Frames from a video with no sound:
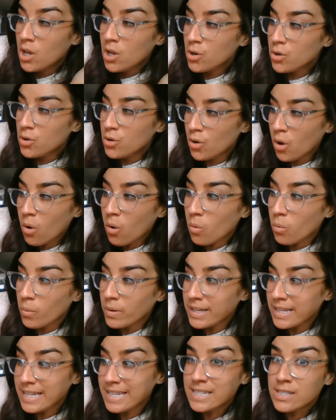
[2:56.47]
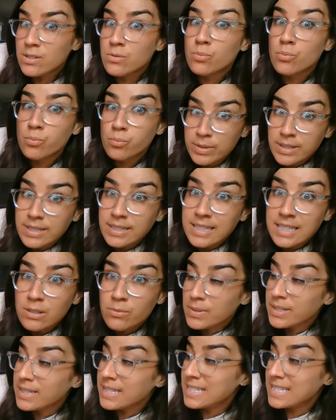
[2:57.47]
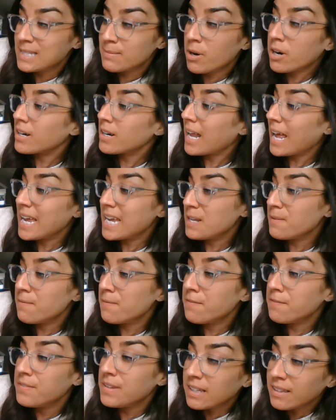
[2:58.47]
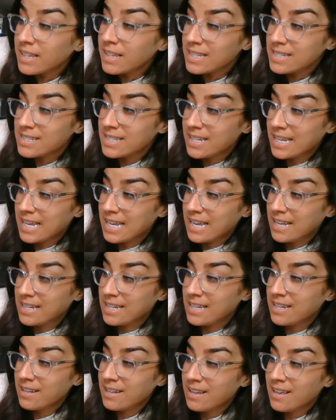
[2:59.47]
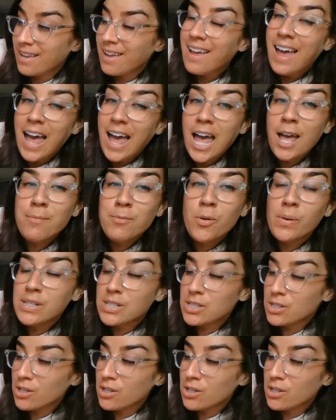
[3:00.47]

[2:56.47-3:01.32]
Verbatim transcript: No, he's really, really smart. I can feel it, said Annie. I'm going to